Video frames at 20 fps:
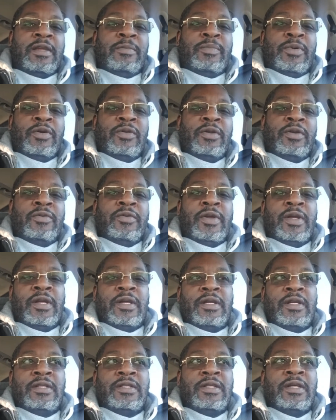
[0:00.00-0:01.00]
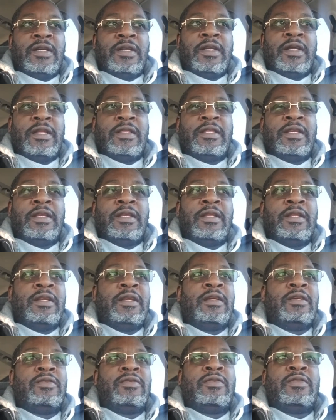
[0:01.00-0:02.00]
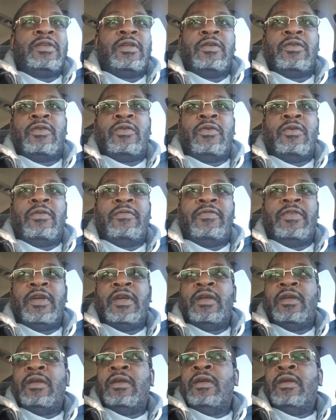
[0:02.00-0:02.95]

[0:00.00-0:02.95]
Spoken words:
Bowling Green, Kentucky, I think it is, to the Corvette